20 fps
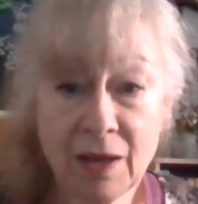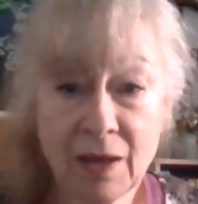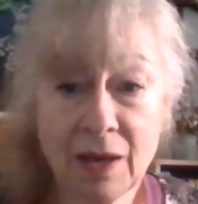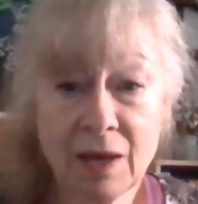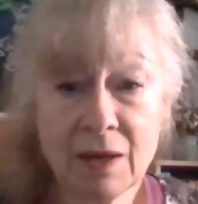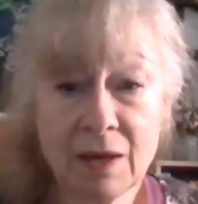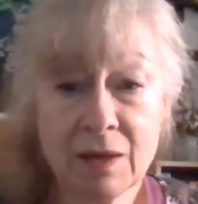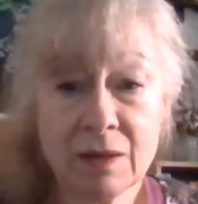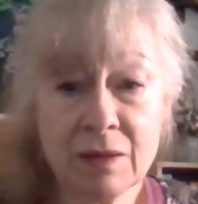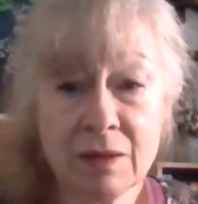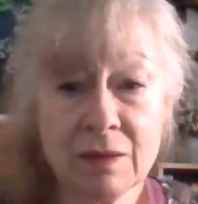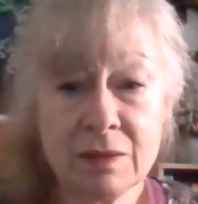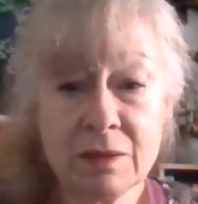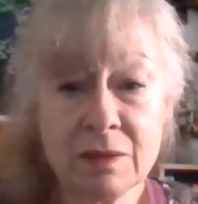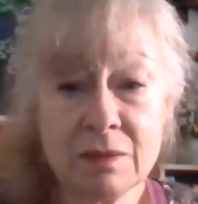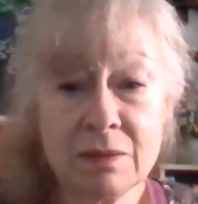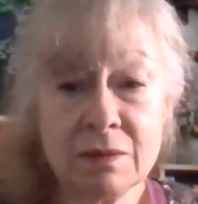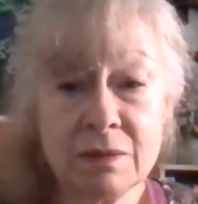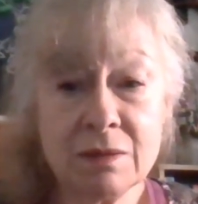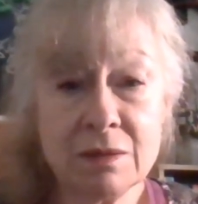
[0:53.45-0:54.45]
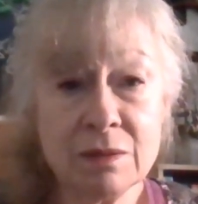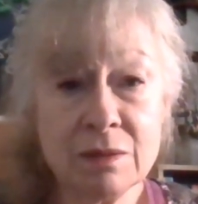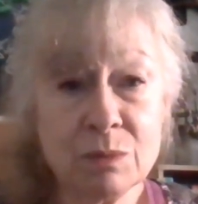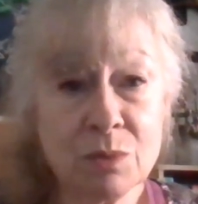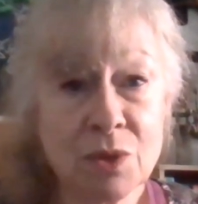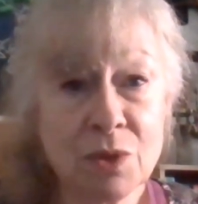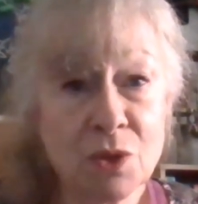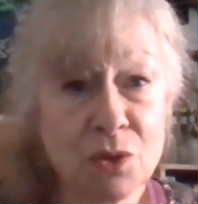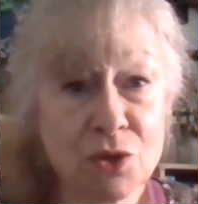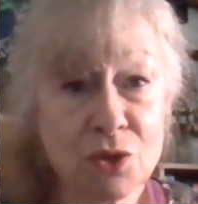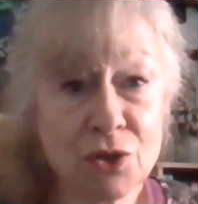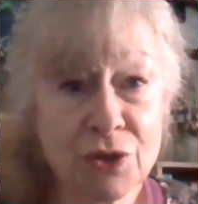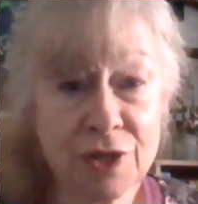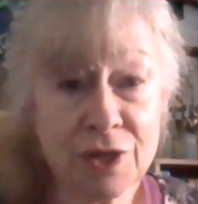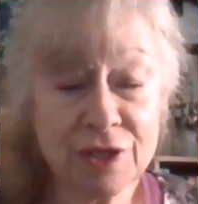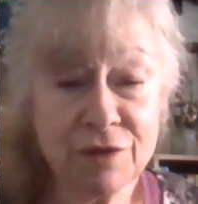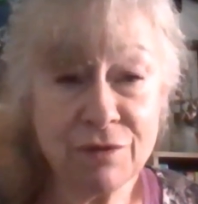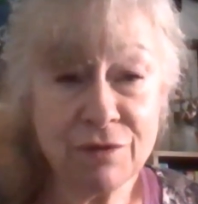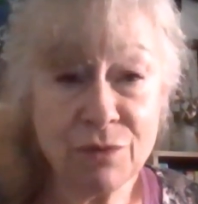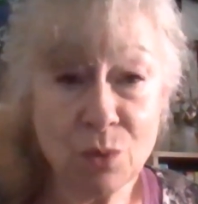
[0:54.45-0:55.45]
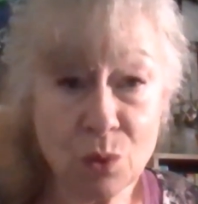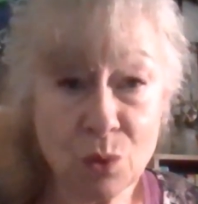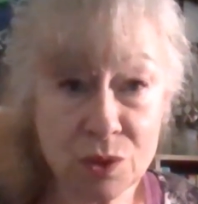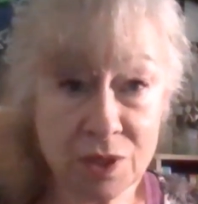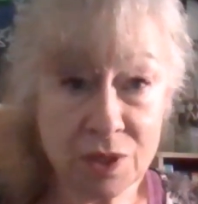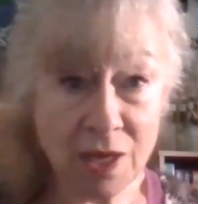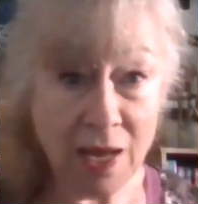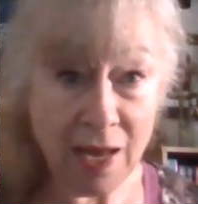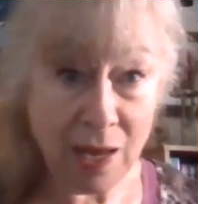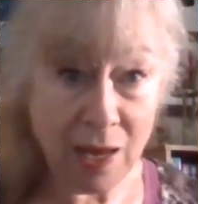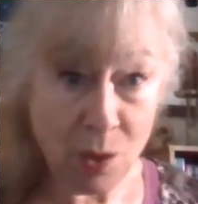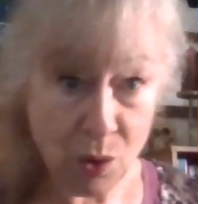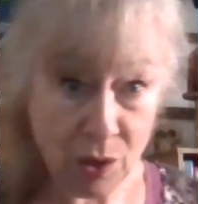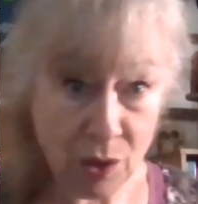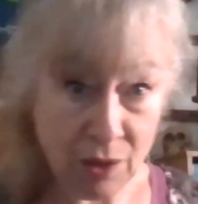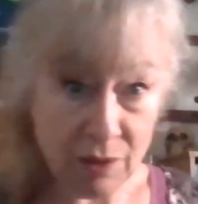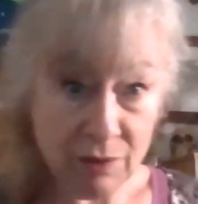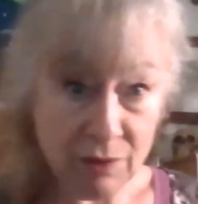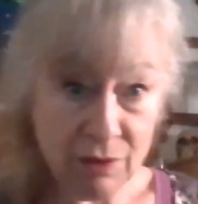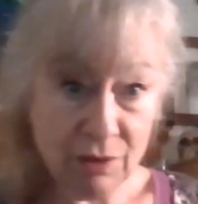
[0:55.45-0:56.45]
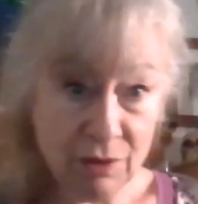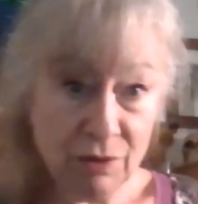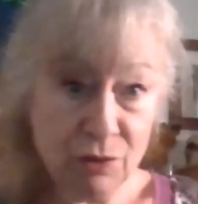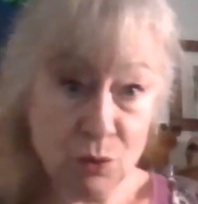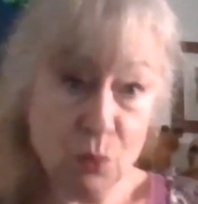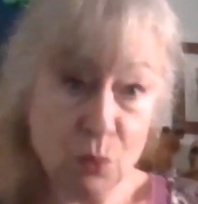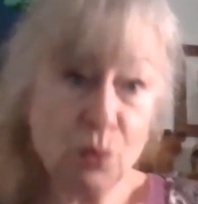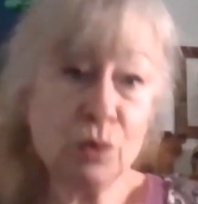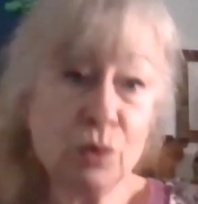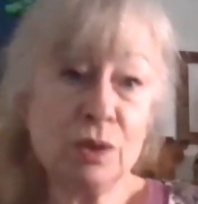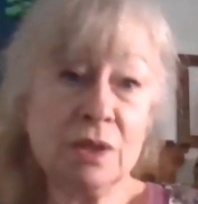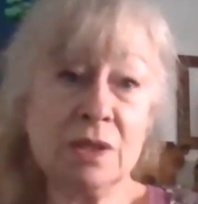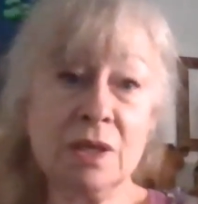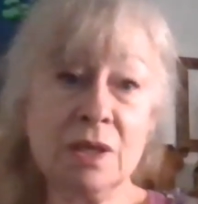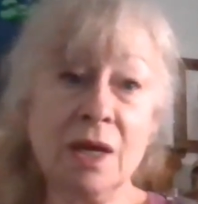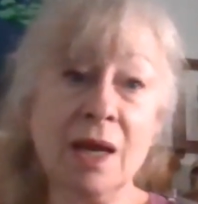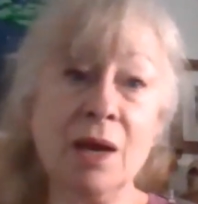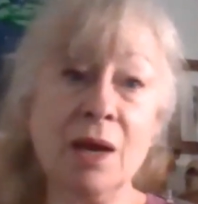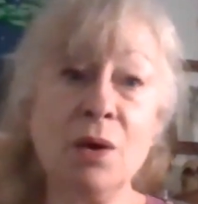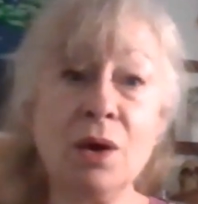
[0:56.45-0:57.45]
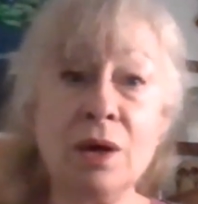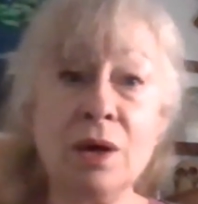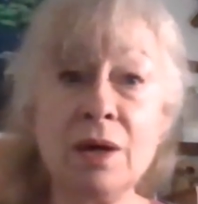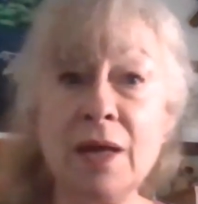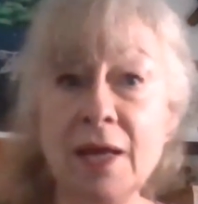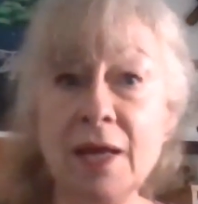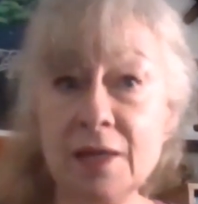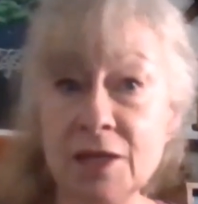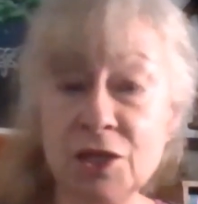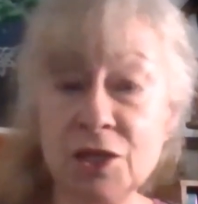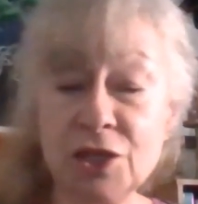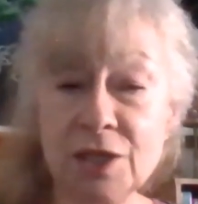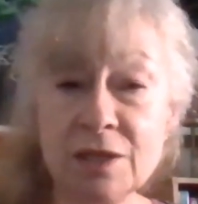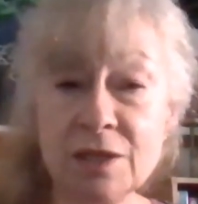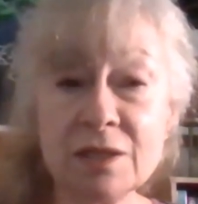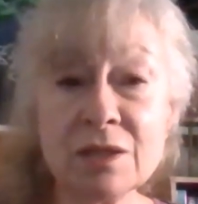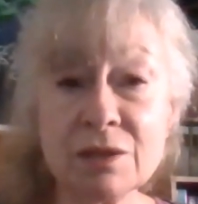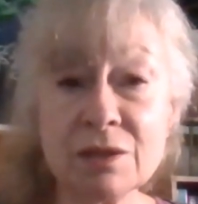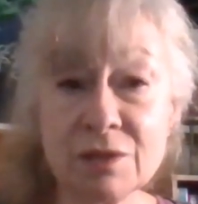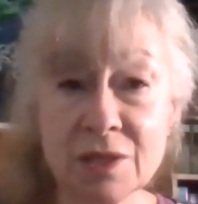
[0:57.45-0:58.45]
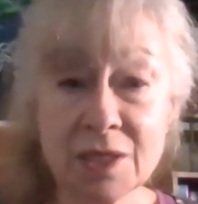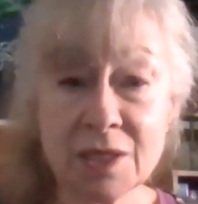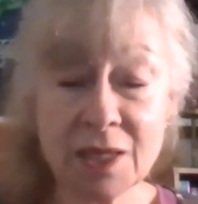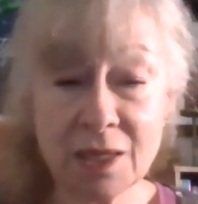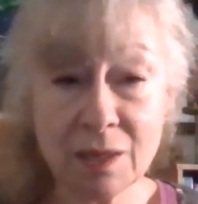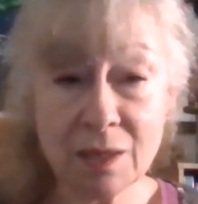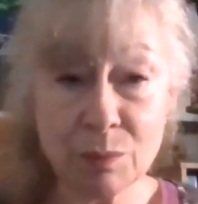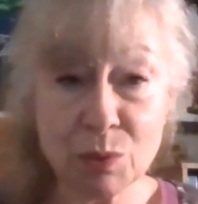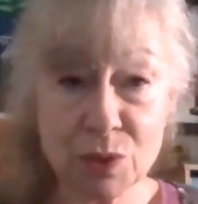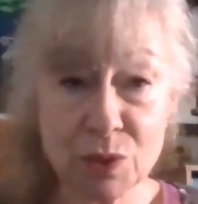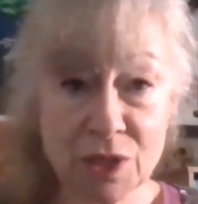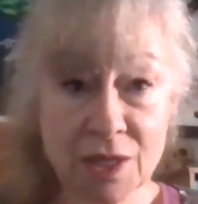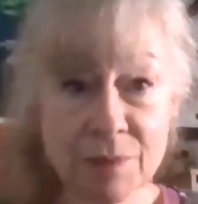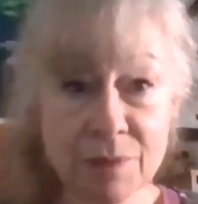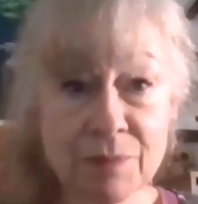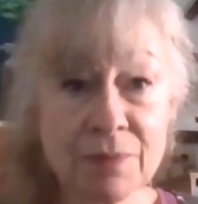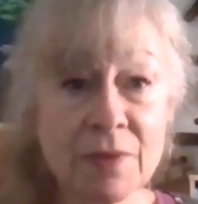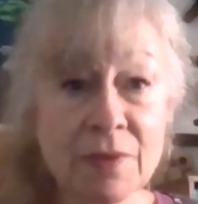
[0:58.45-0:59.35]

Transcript: We're not trying to force our thoughts, our energies onto anybody.